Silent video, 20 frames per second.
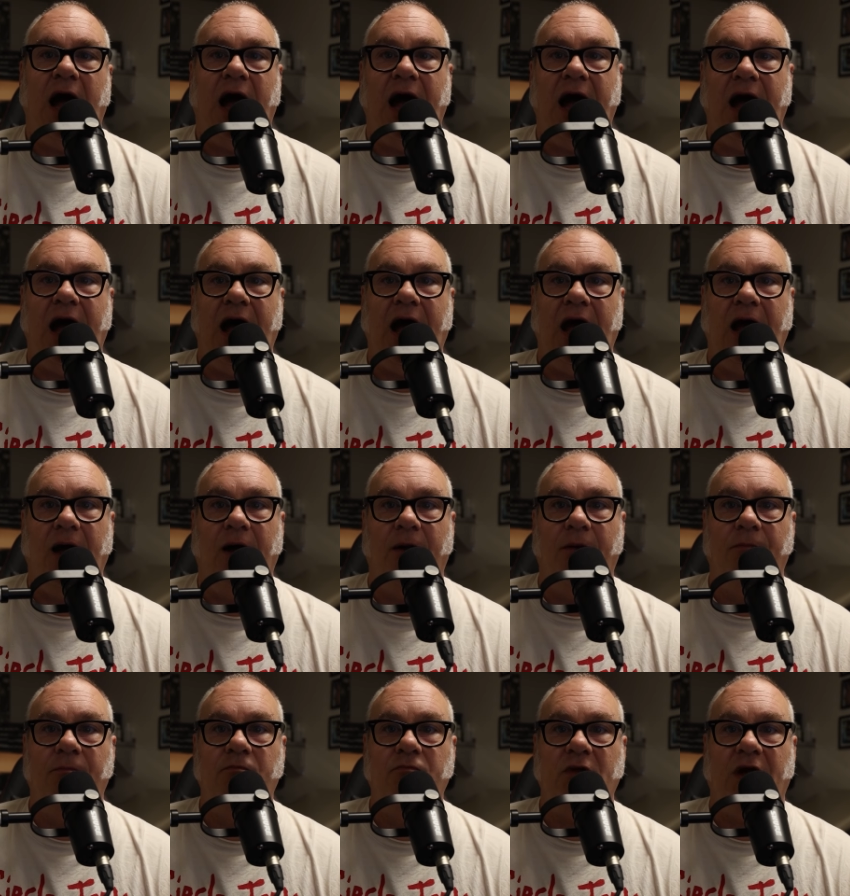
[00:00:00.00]

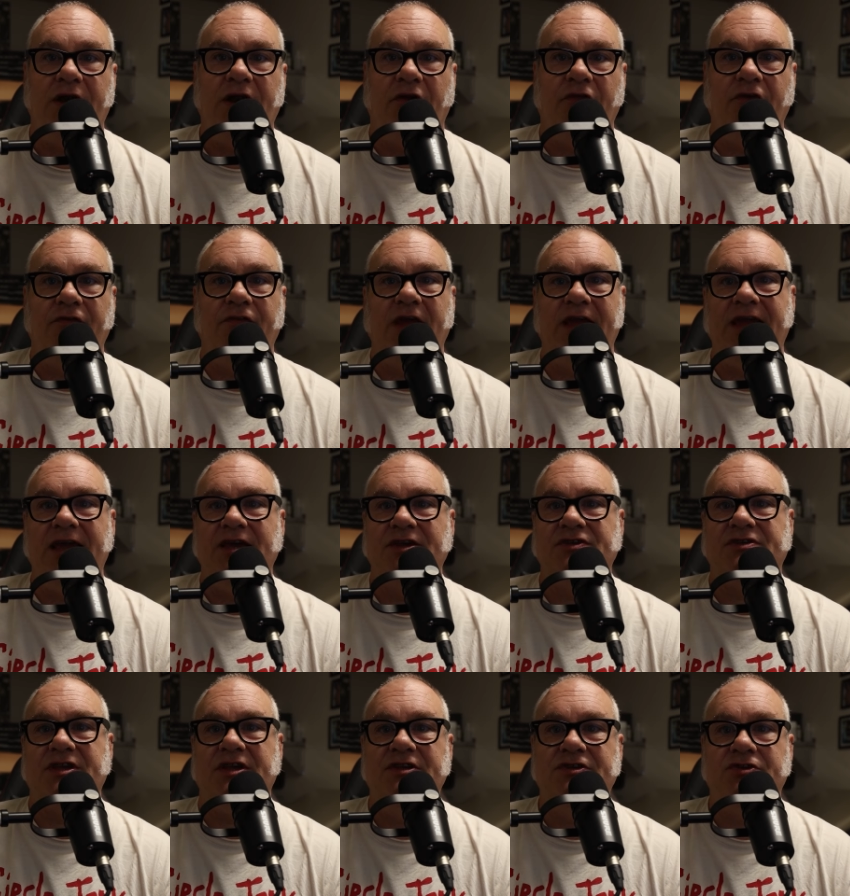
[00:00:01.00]
Um, another thing
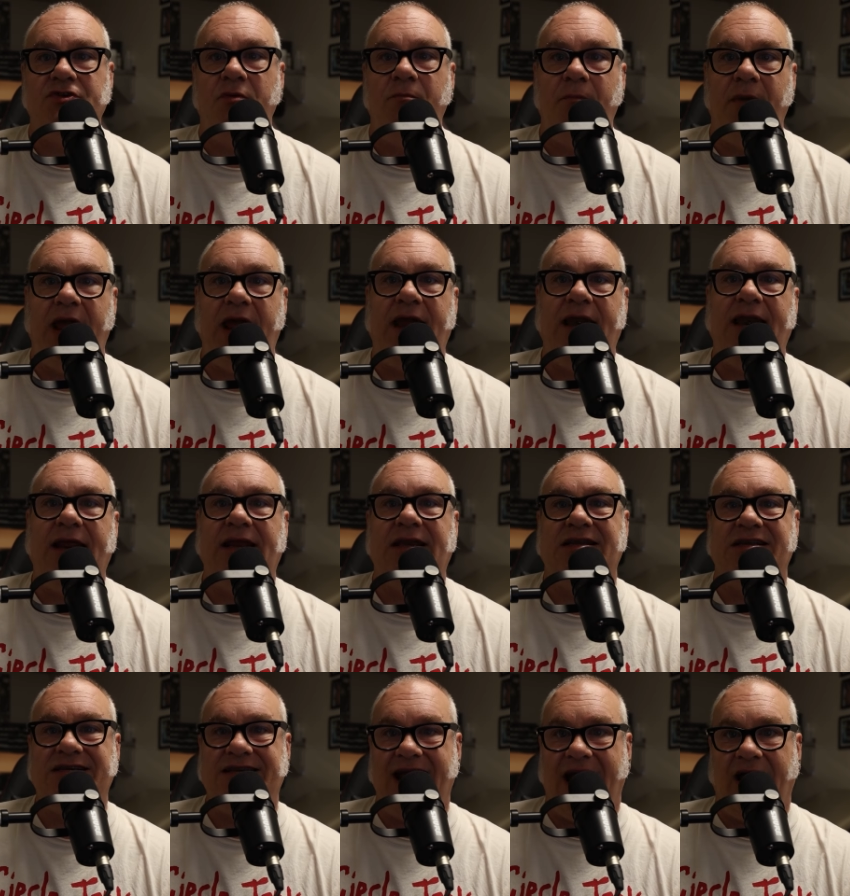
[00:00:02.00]
is is you may need
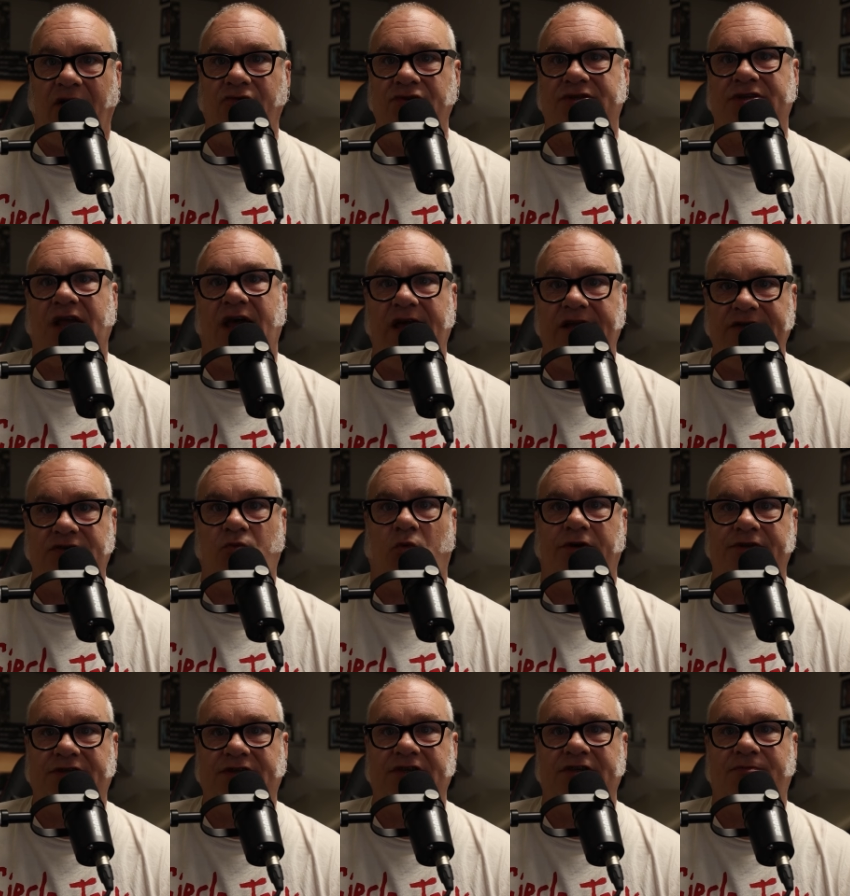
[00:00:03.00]
to downsize
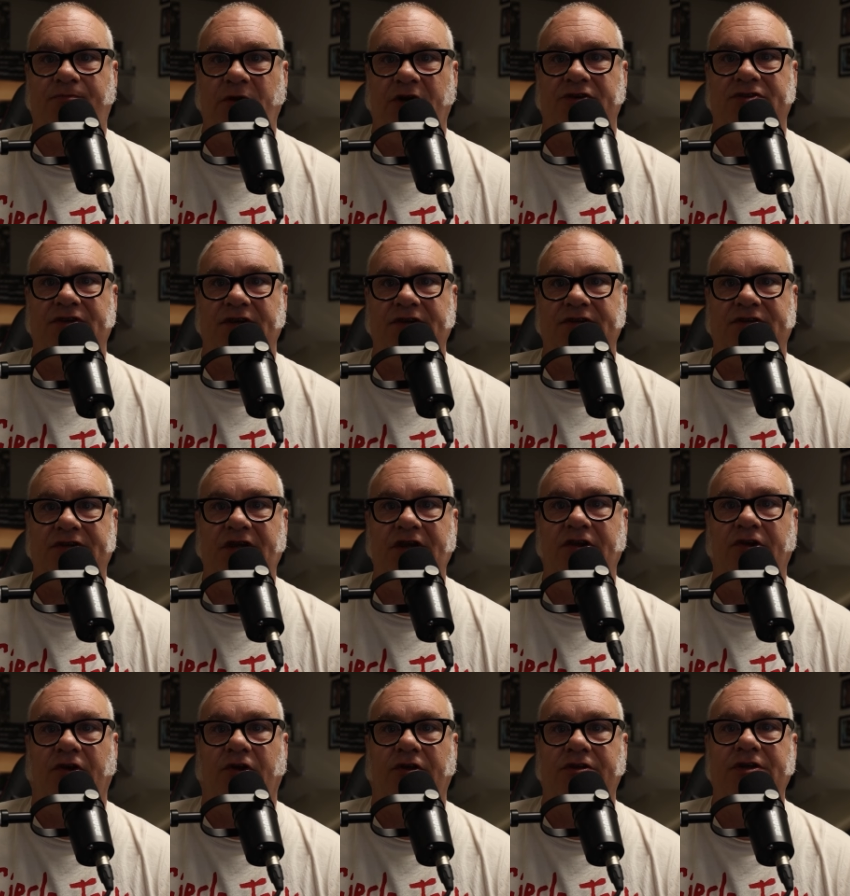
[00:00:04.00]
once this piercing is
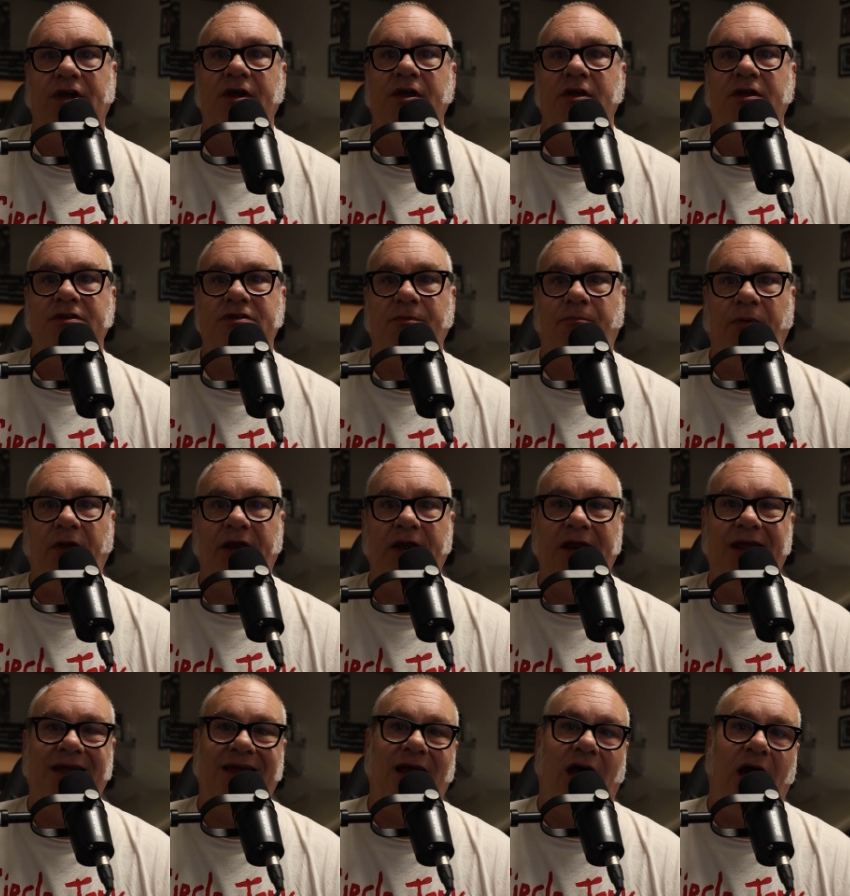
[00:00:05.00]
healed,
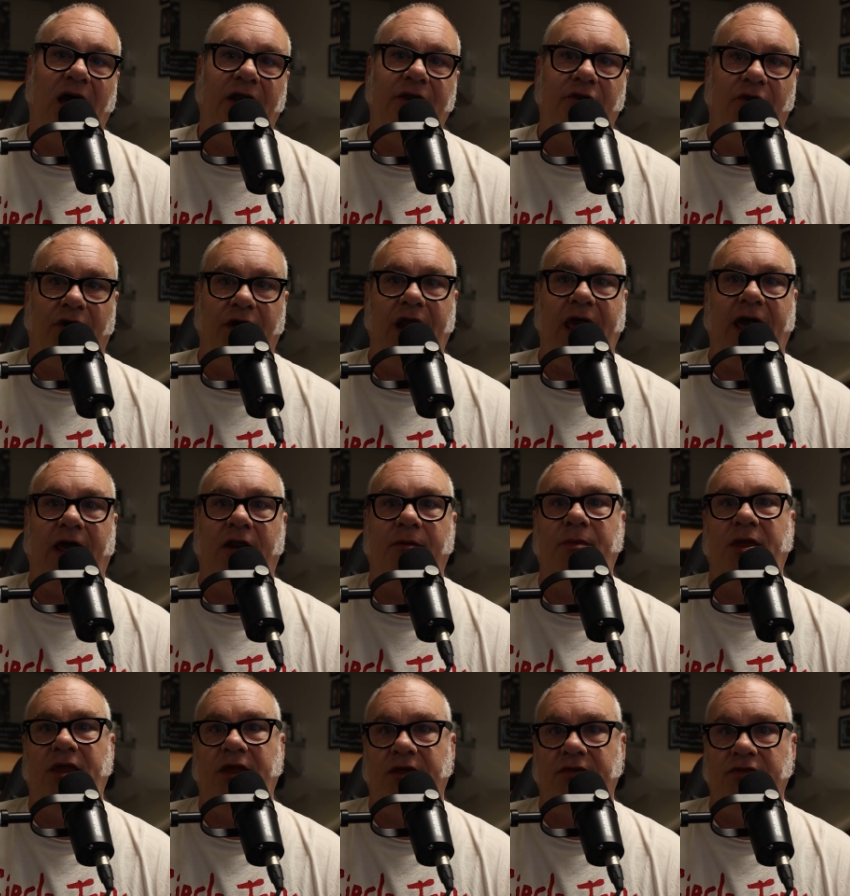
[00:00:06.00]
depending on your
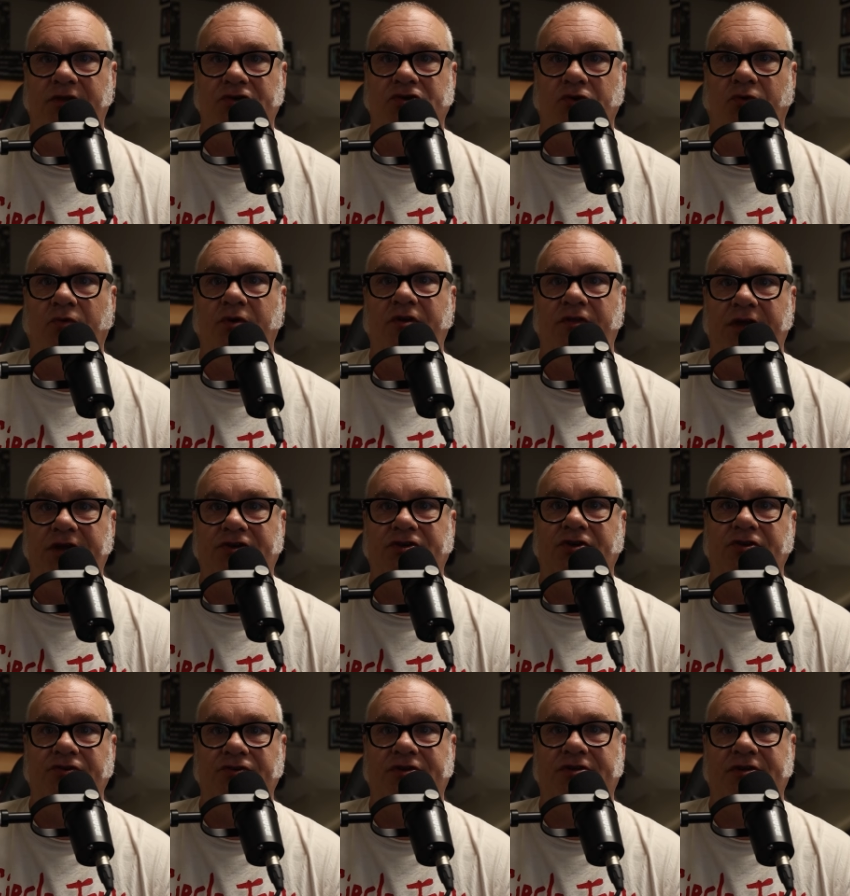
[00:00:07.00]
anatomy and the jewelry they
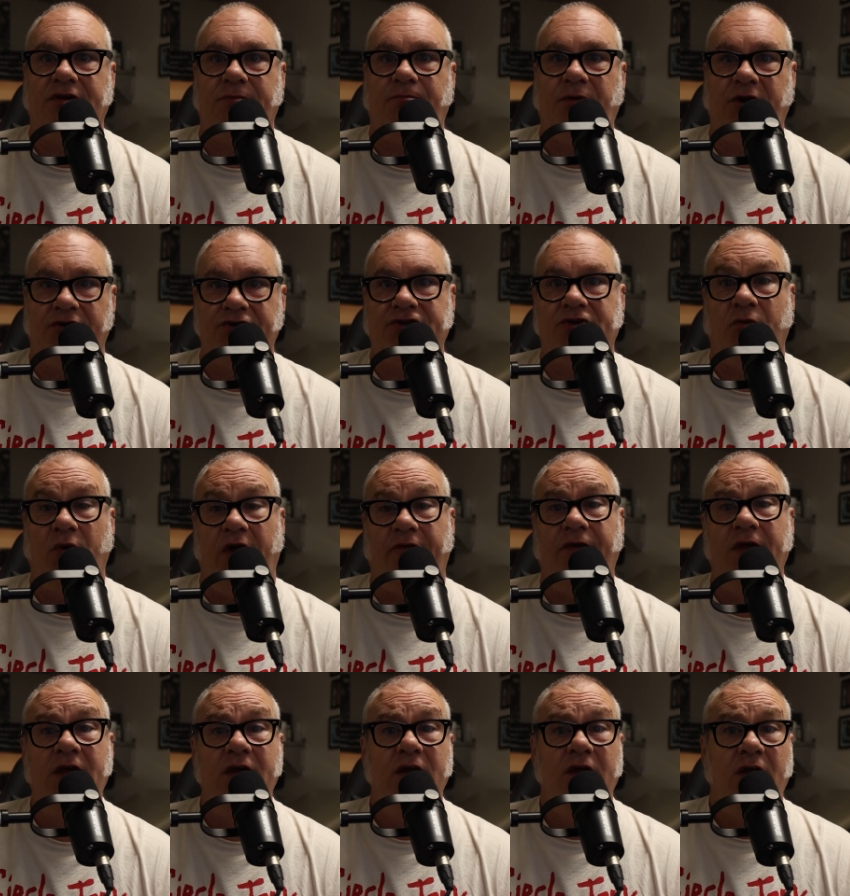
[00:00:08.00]
choose to pierce you with.